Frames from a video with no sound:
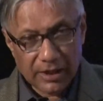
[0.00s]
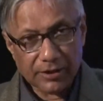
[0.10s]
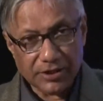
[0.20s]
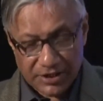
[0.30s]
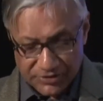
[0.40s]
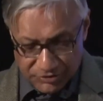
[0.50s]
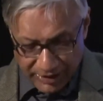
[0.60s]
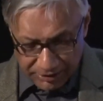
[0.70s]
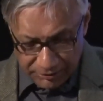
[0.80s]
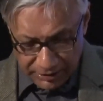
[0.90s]
Critics
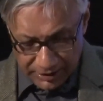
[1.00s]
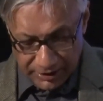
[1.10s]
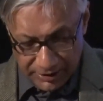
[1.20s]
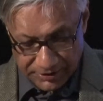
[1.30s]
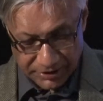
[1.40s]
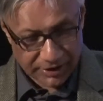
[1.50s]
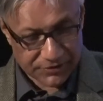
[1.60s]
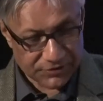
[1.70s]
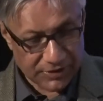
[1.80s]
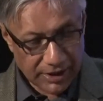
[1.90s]
regularly alerted
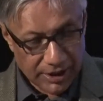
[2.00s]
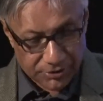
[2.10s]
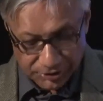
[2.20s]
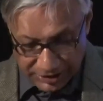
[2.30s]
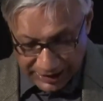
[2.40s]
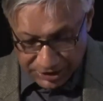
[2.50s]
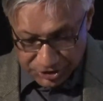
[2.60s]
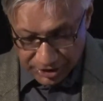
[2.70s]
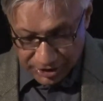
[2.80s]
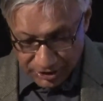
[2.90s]
us to the
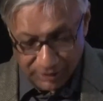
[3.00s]
danger